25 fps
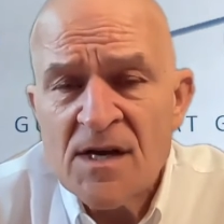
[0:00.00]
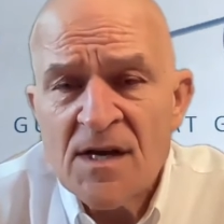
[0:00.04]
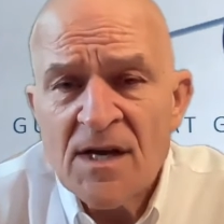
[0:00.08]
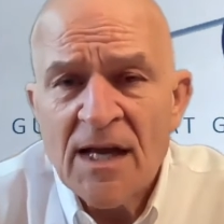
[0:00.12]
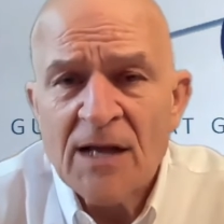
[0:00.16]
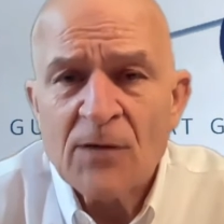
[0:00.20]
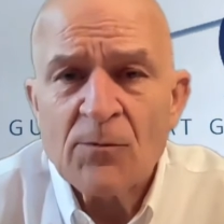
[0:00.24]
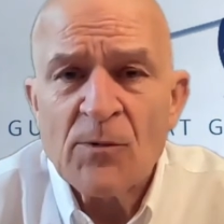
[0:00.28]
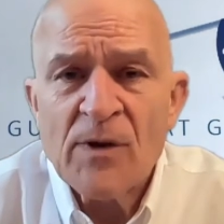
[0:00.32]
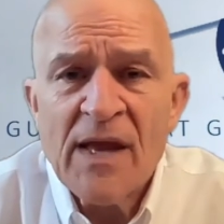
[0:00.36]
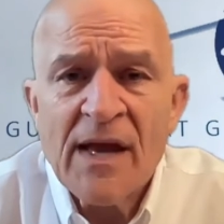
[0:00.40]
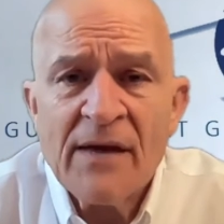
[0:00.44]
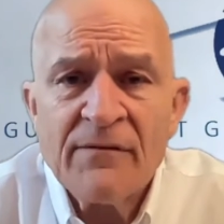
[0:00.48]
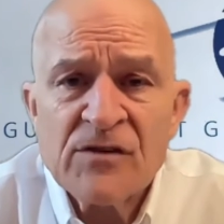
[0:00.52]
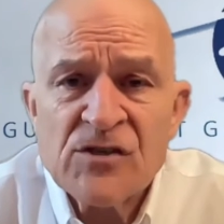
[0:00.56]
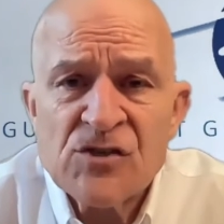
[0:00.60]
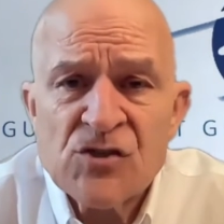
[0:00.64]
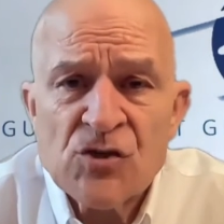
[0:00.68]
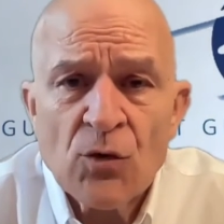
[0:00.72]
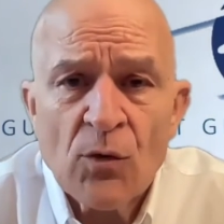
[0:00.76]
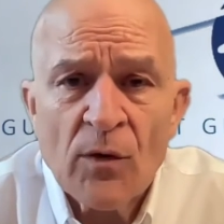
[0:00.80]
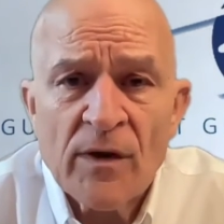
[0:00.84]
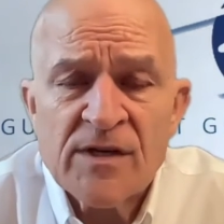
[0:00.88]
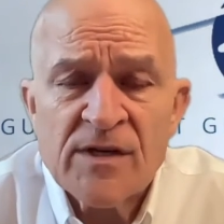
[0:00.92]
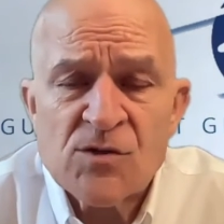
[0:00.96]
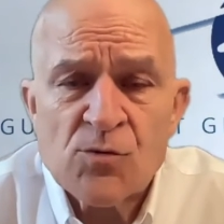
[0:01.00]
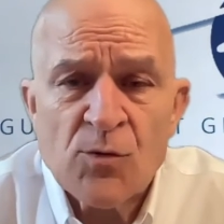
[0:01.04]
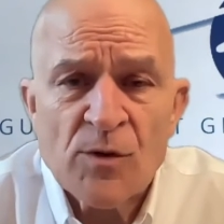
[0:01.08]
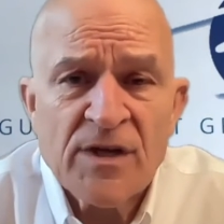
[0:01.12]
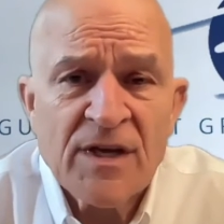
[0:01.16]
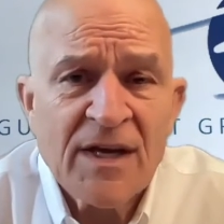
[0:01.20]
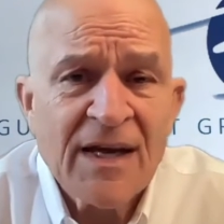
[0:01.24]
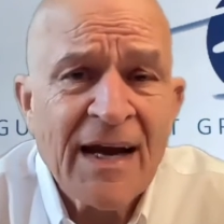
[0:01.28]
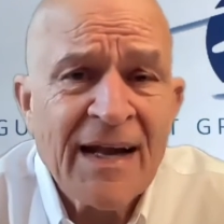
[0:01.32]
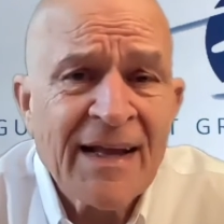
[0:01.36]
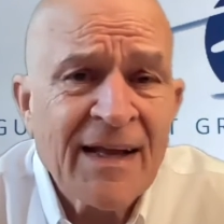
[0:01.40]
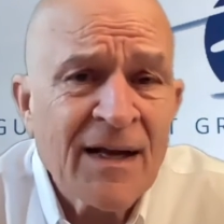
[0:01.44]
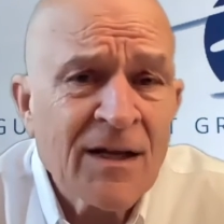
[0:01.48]
And we have a choice. When you
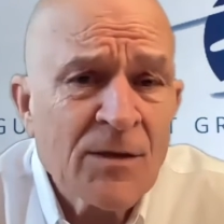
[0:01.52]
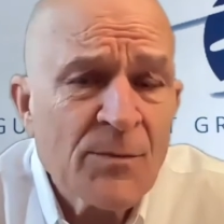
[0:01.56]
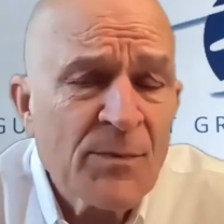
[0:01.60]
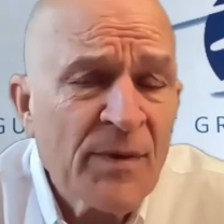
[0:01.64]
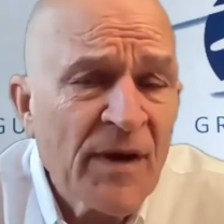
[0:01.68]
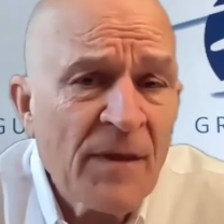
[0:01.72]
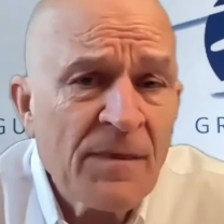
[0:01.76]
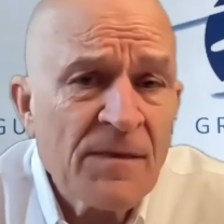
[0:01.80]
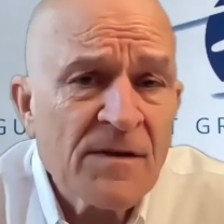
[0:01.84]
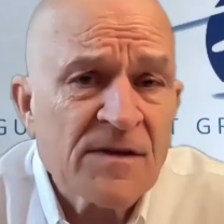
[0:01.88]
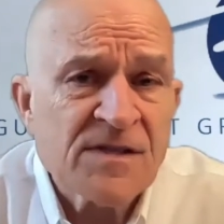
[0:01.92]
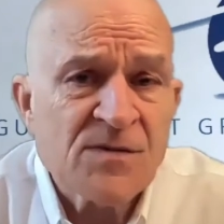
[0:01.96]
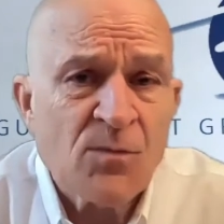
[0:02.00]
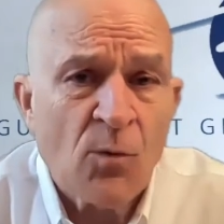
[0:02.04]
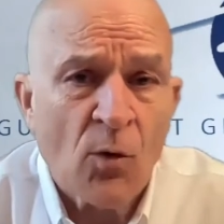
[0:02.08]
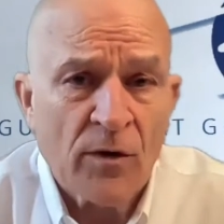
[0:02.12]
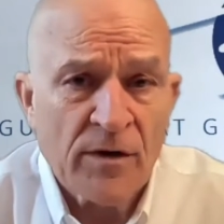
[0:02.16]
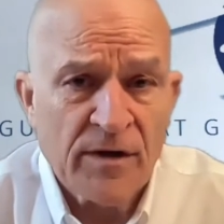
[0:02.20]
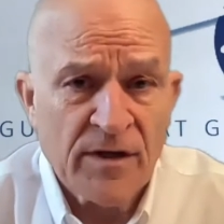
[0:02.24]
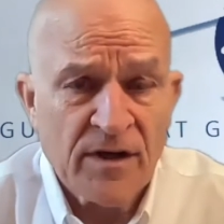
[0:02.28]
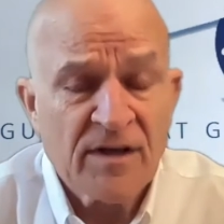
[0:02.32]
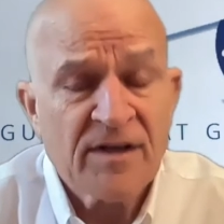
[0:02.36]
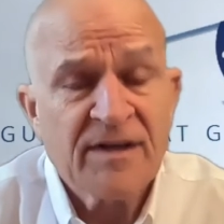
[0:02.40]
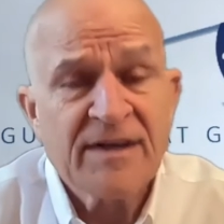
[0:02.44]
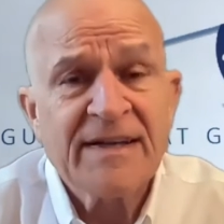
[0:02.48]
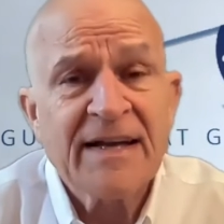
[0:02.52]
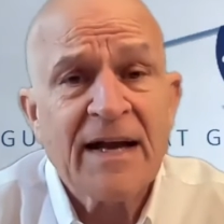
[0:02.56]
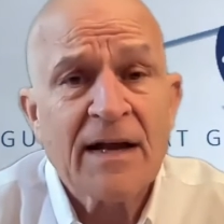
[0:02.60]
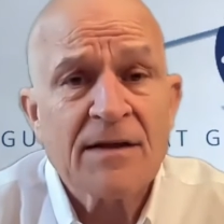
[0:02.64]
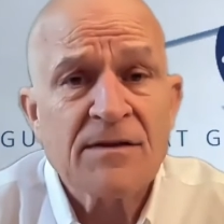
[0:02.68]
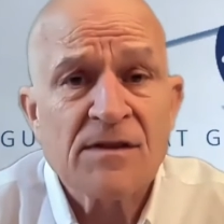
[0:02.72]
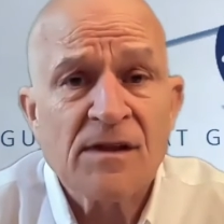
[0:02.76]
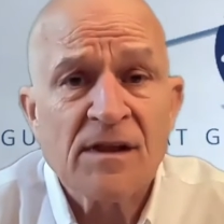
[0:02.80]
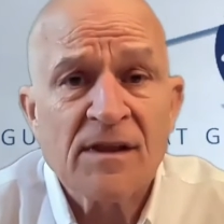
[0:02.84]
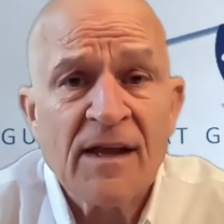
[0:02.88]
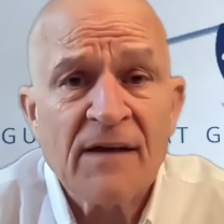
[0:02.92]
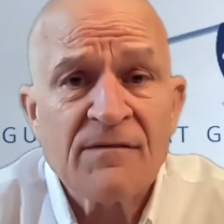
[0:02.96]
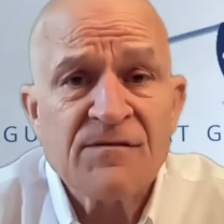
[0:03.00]
got out of bed this morning, you can get on
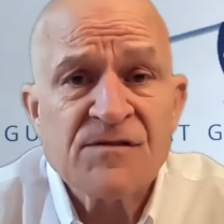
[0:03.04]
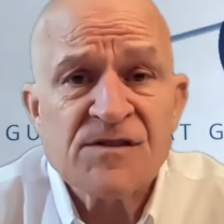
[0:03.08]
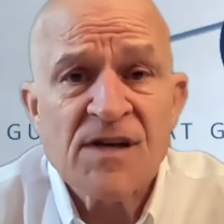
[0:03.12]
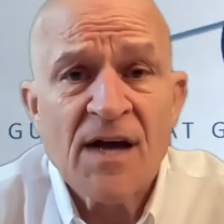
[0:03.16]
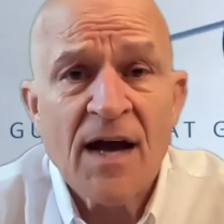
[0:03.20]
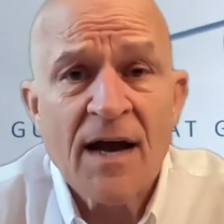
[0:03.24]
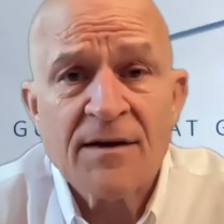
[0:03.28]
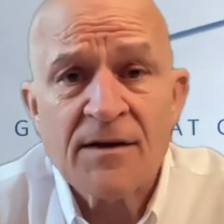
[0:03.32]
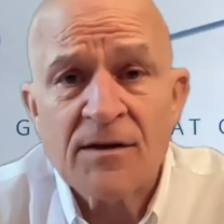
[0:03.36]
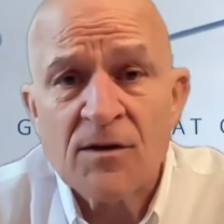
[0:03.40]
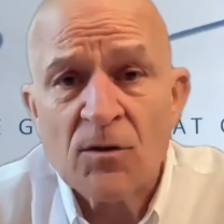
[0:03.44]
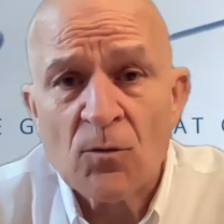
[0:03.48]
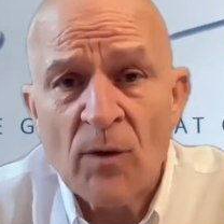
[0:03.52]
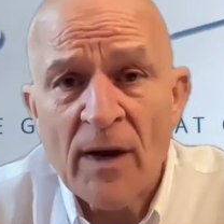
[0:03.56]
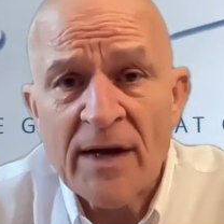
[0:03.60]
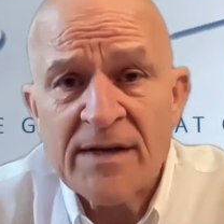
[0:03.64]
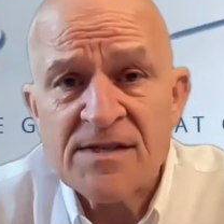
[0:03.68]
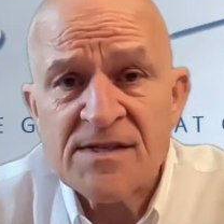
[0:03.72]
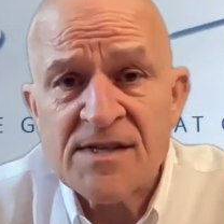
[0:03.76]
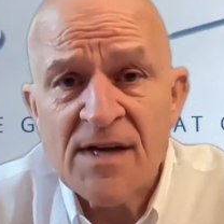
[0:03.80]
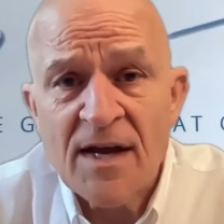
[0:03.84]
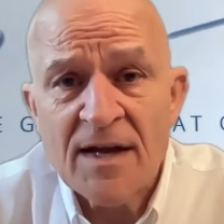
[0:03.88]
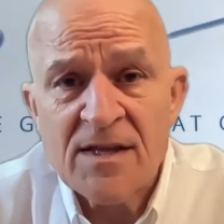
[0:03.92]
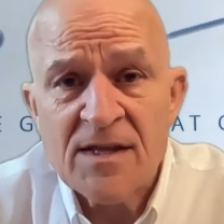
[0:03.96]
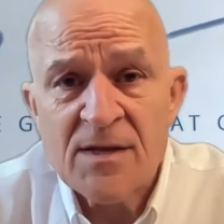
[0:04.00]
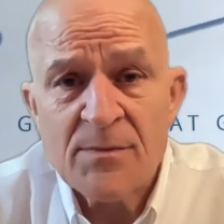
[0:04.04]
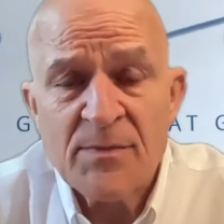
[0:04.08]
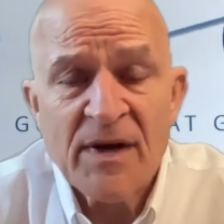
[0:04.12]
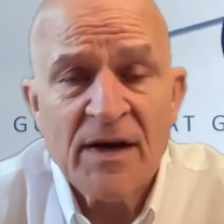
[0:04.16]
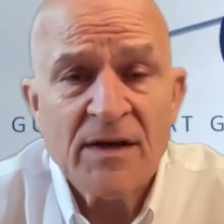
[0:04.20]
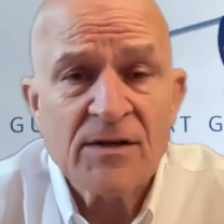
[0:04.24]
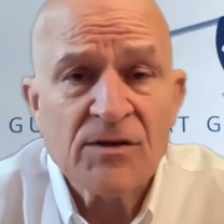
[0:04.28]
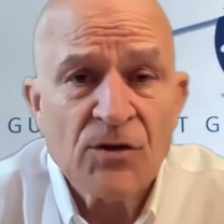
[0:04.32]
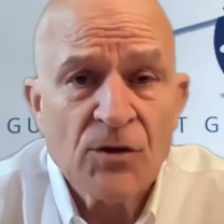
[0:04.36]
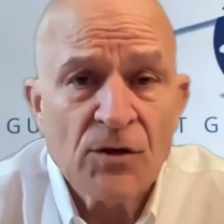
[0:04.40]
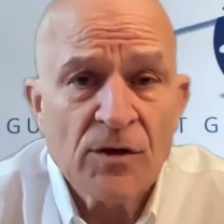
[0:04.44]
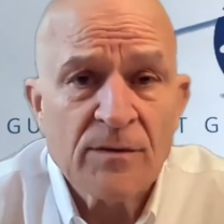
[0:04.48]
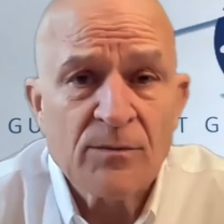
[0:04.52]
the left side or the right side of the
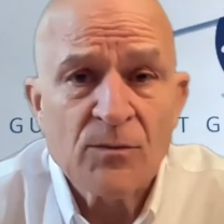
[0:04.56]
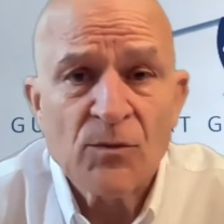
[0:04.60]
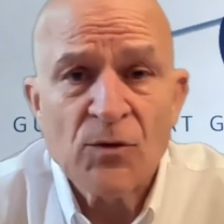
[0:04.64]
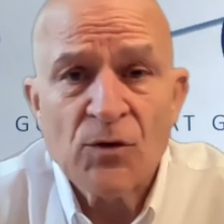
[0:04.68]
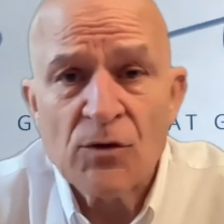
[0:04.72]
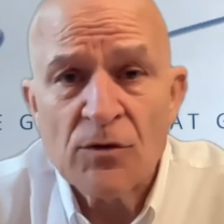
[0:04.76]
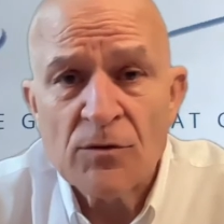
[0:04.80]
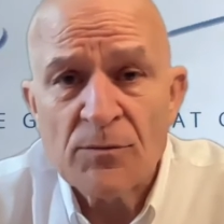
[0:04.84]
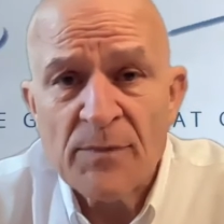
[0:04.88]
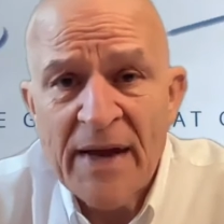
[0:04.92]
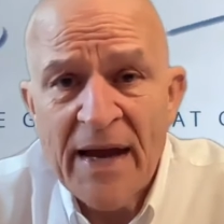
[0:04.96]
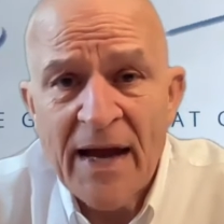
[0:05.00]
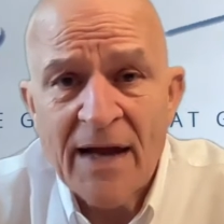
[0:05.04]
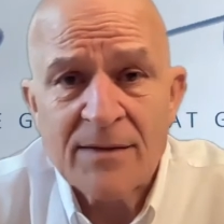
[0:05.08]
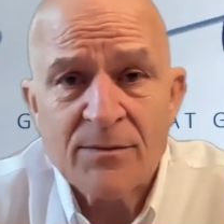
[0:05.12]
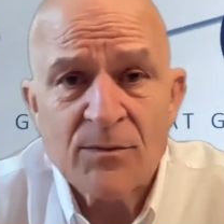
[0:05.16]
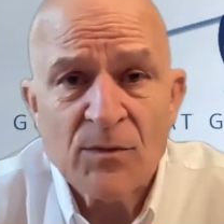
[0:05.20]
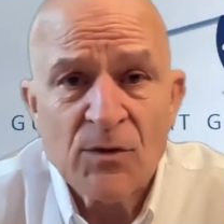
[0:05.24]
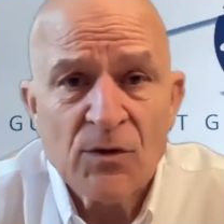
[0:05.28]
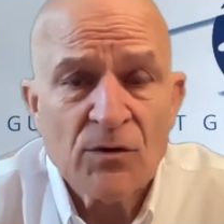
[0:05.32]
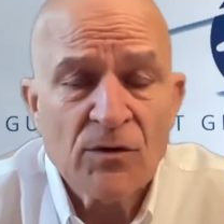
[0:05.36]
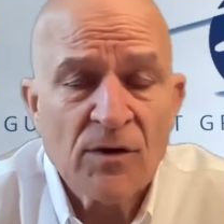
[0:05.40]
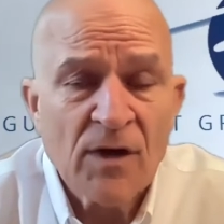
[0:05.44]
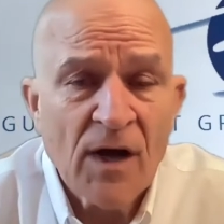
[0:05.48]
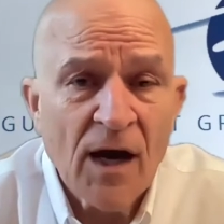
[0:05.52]
bed, good mood, bad mood,